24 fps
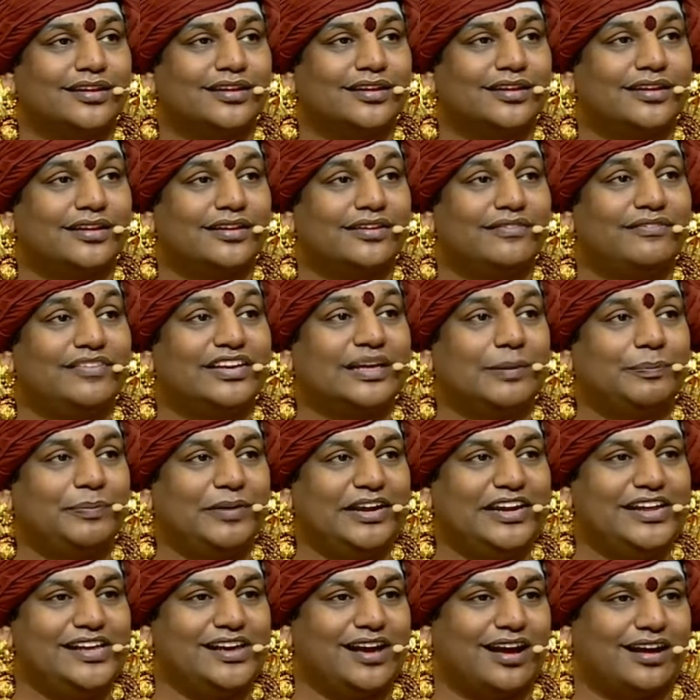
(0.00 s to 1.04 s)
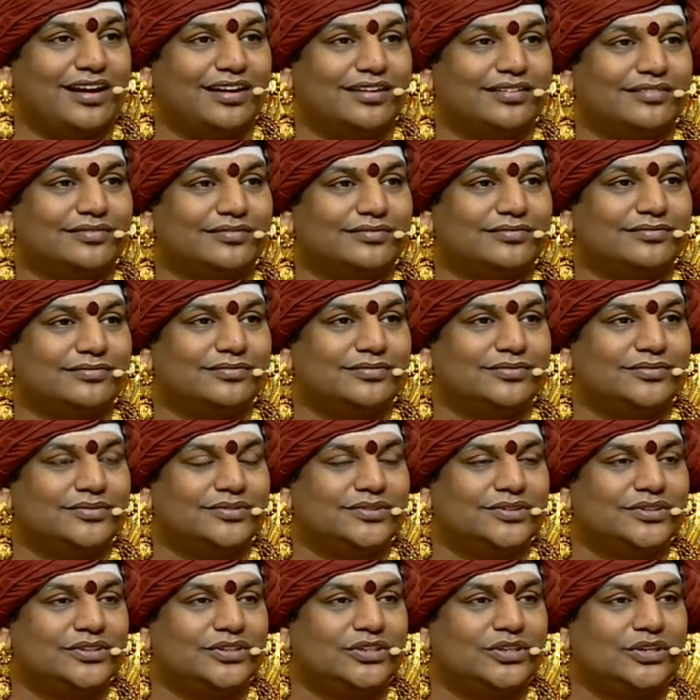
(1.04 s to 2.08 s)
Wikipedia.
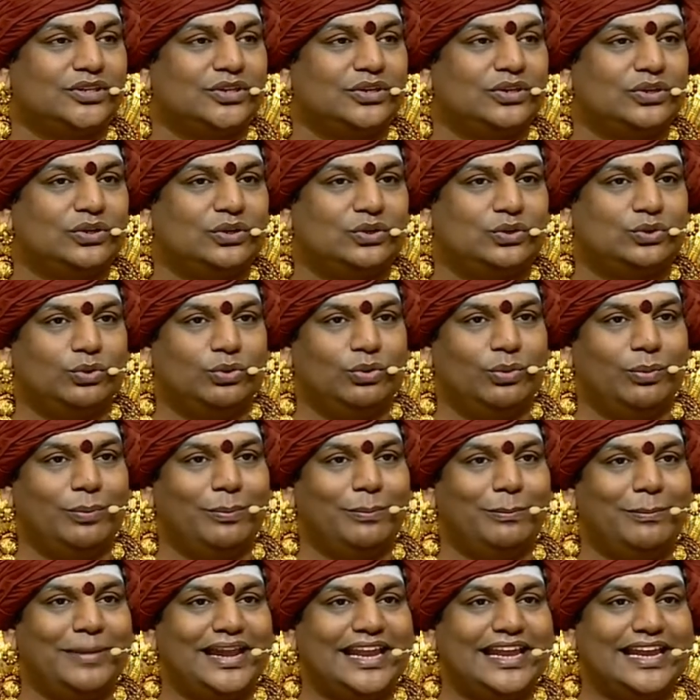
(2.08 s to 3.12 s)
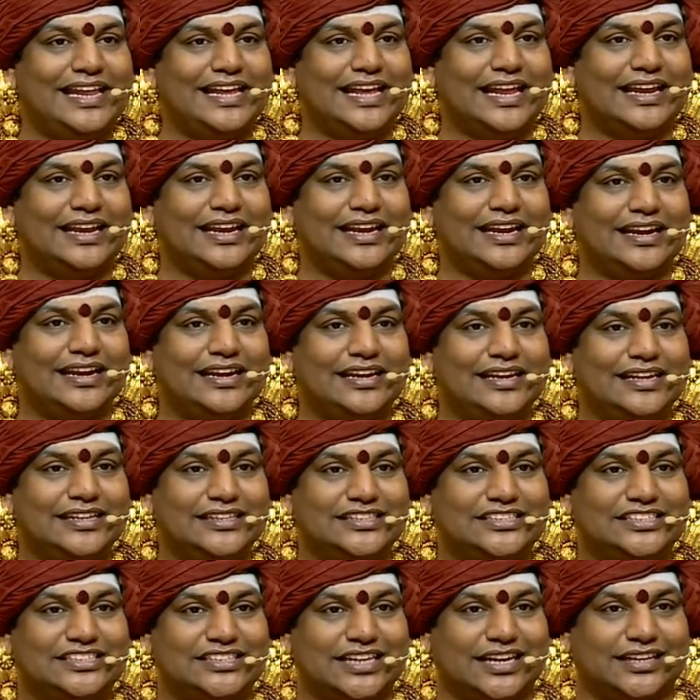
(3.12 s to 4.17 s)
Two million
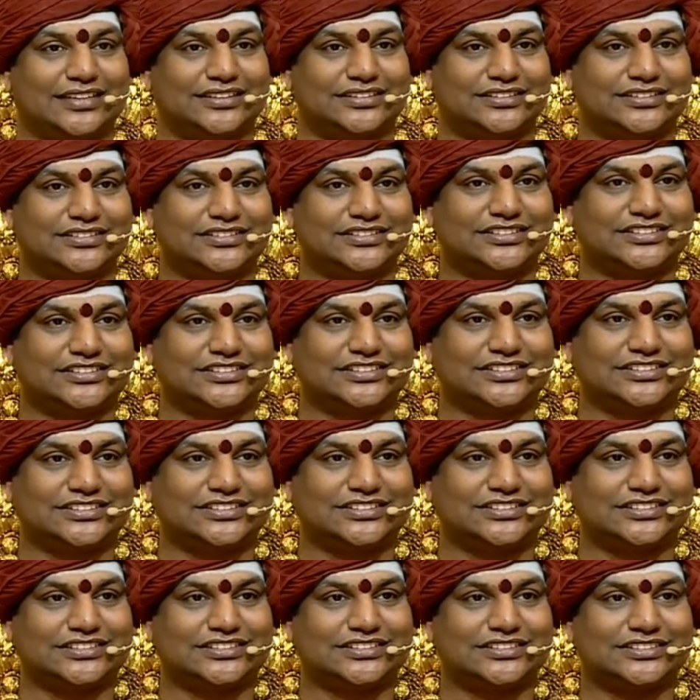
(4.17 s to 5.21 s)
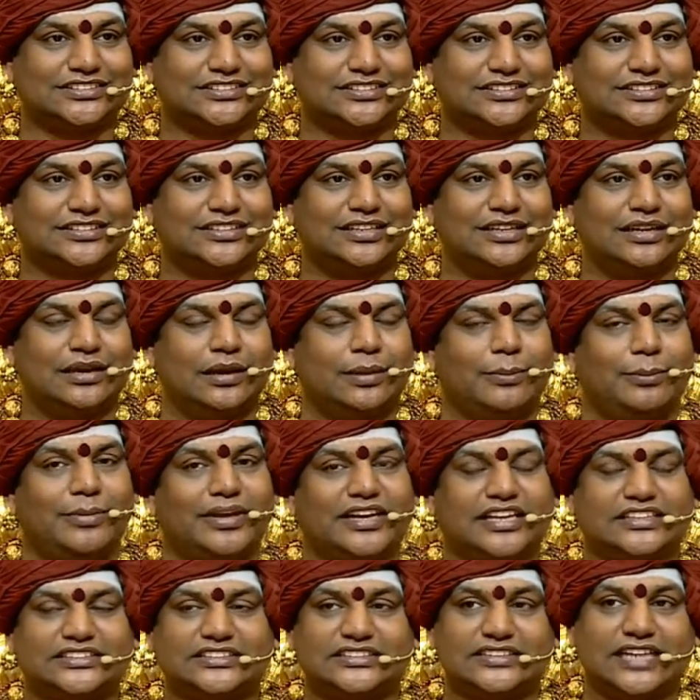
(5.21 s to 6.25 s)
religions.
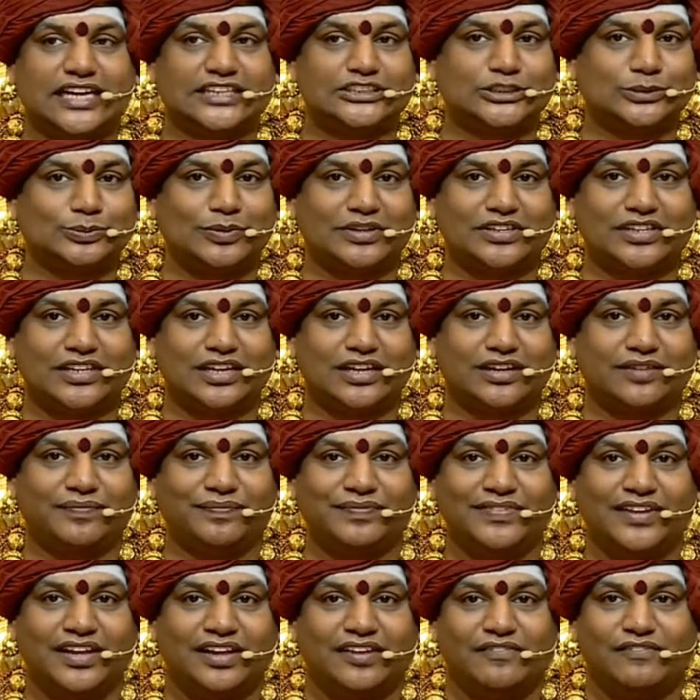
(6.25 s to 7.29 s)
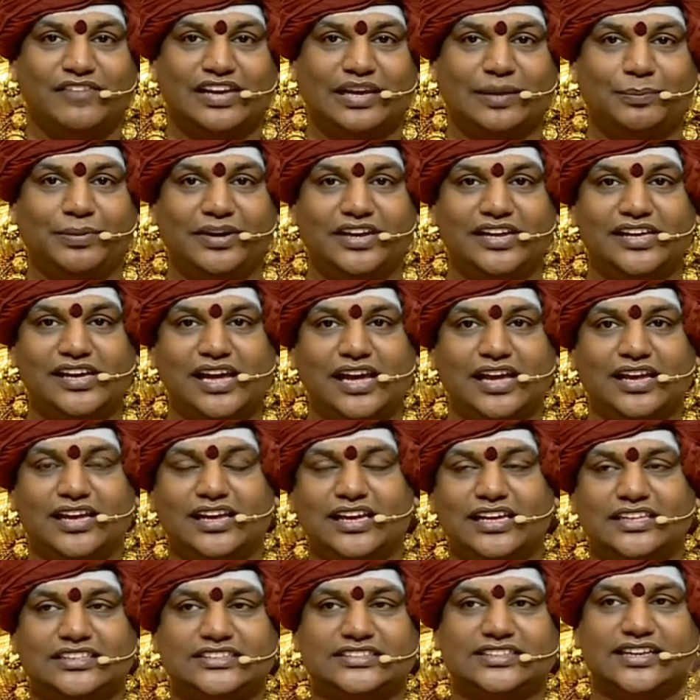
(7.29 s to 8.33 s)
Because as per the Wikipedia,
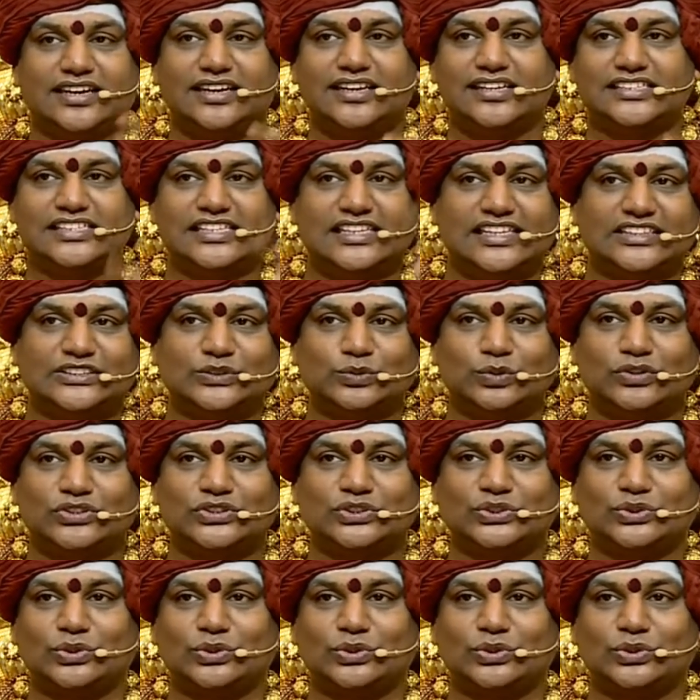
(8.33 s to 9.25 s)
each religion has one source